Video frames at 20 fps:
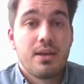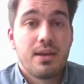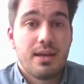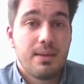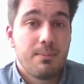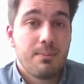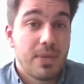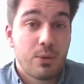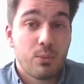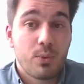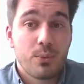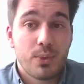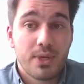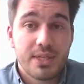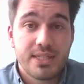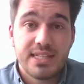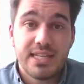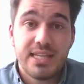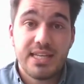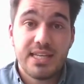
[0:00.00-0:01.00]
But what we
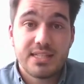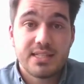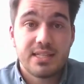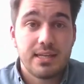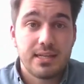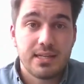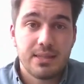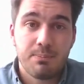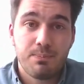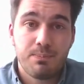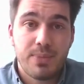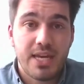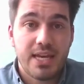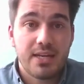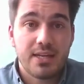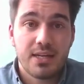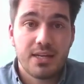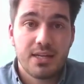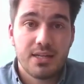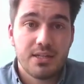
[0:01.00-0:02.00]
see is that the
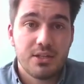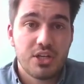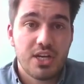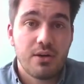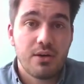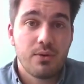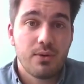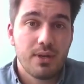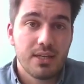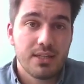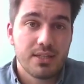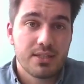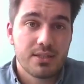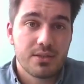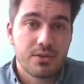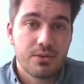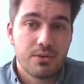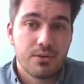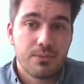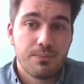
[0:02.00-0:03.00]
pattern in general is
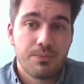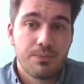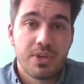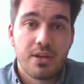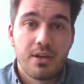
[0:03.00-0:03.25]
true.